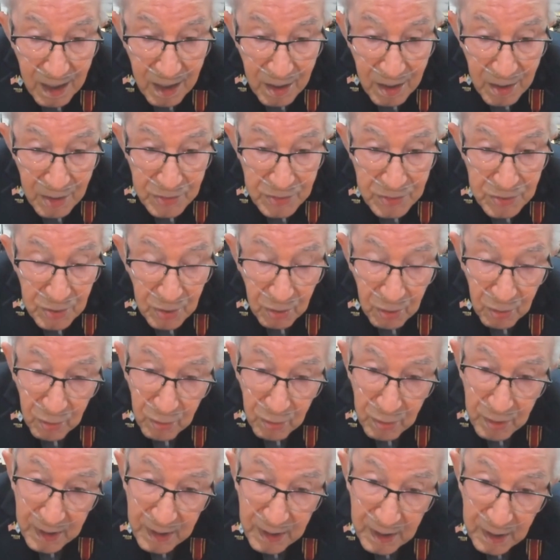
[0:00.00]

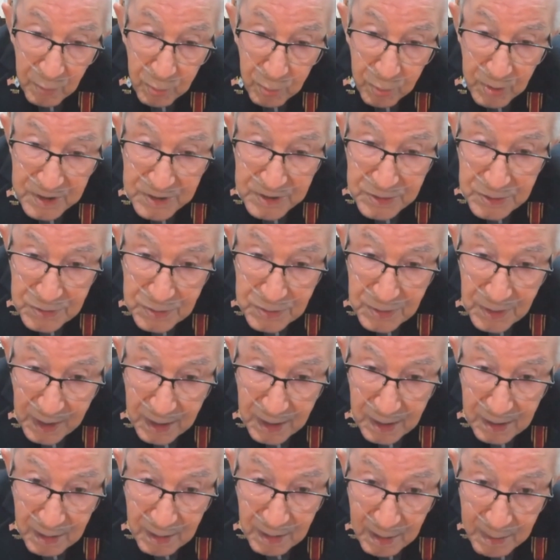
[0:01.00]
So it was
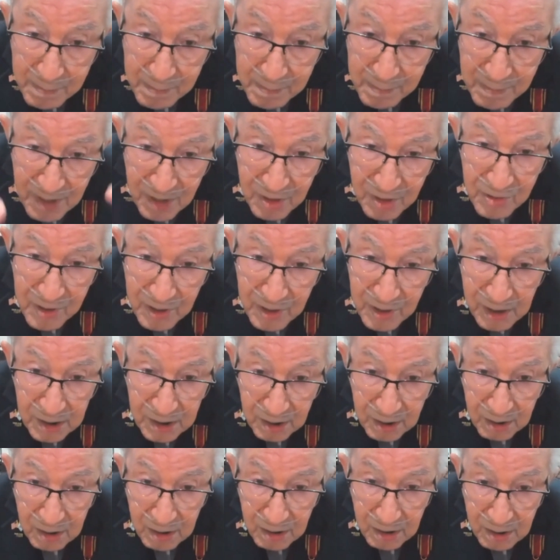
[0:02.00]
a
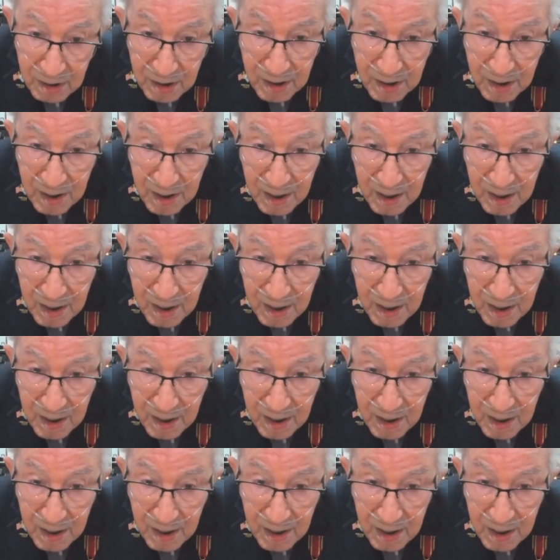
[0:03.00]
miracle